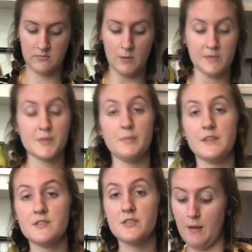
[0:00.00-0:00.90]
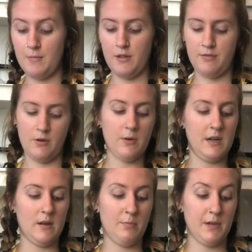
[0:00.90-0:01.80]
almost missed. I'm gonna throw
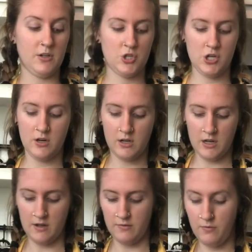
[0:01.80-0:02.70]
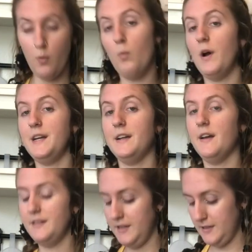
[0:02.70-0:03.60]
in a big chunk of white
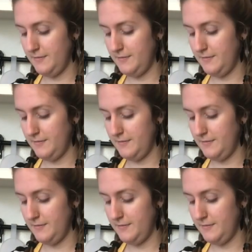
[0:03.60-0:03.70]
onion.